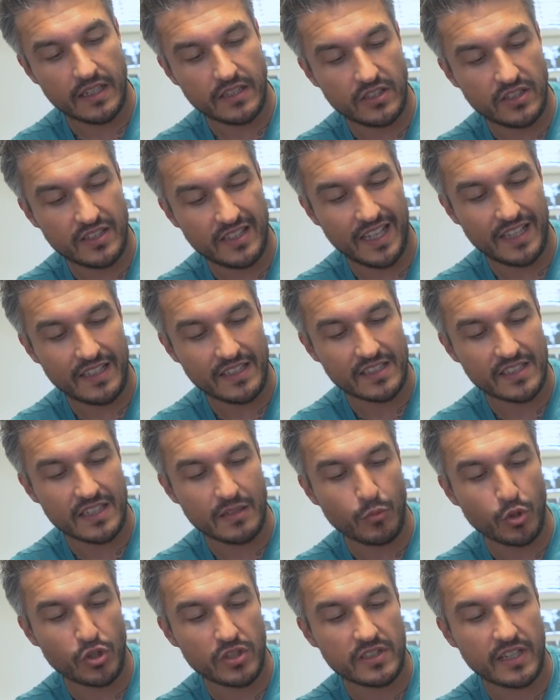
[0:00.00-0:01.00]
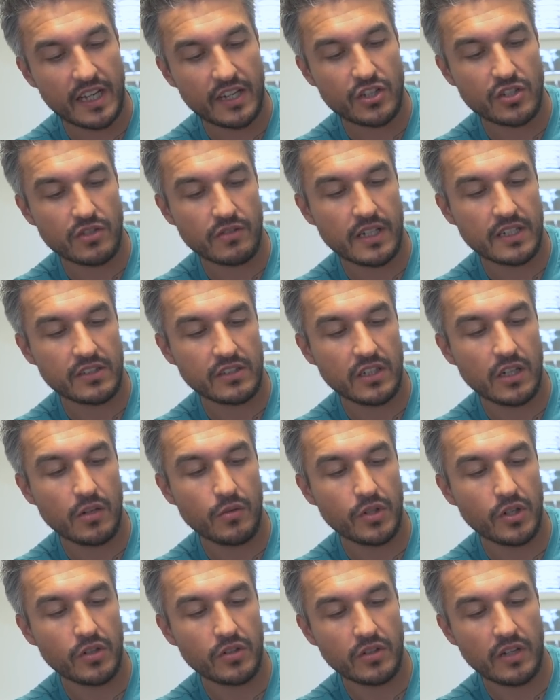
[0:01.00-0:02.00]
You didn't see much texturizing
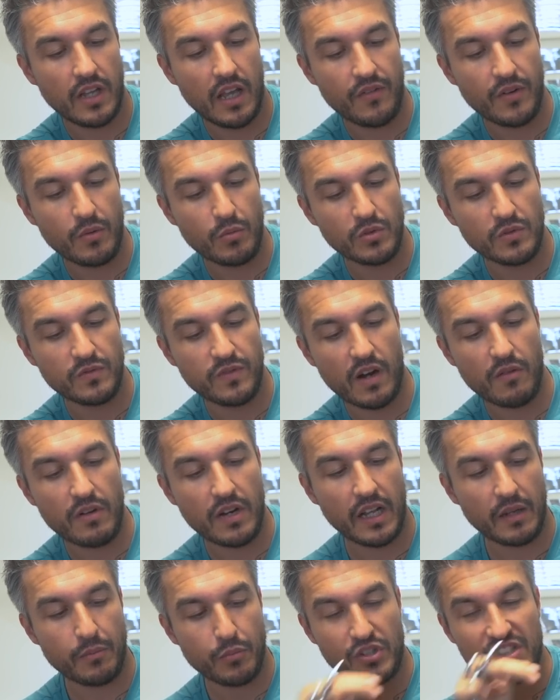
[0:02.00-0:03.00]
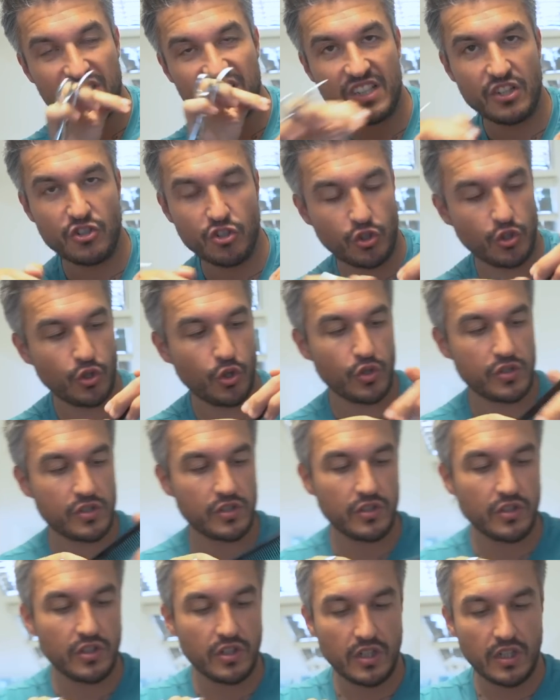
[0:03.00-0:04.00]
going on. Everything was very like precision
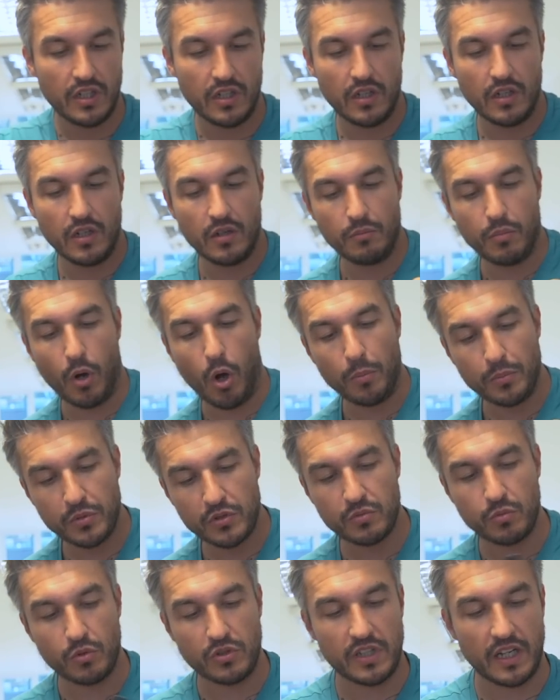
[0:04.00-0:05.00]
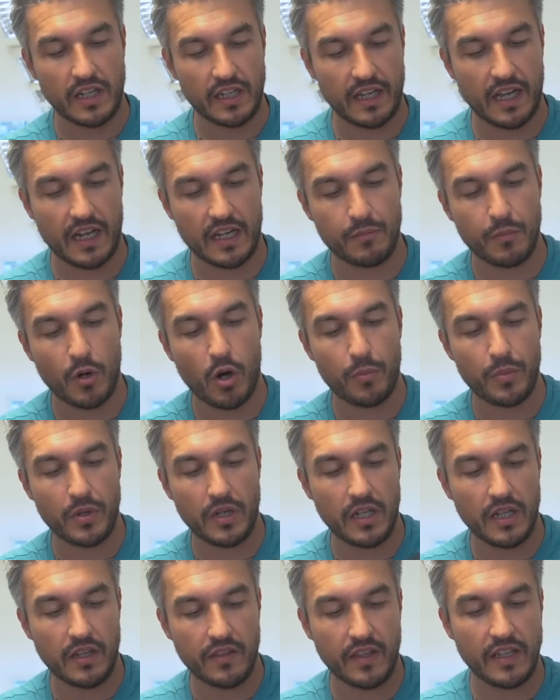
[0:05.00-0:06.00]
cutting. Bobs was kind of
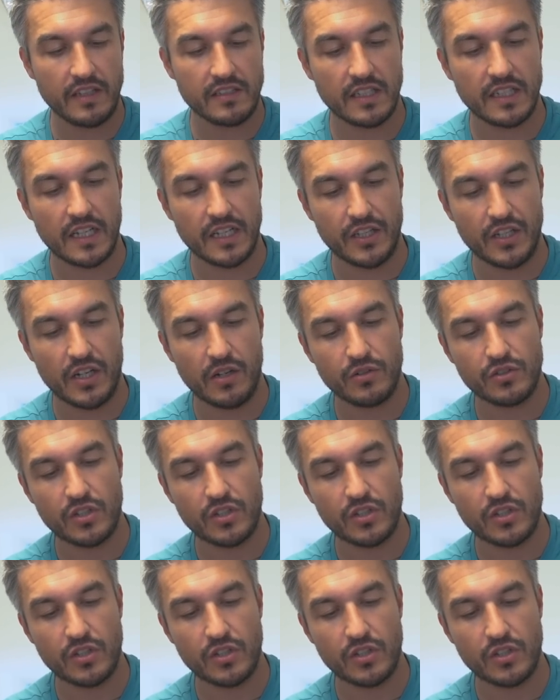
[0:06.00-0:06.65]
popular, things like that, you know.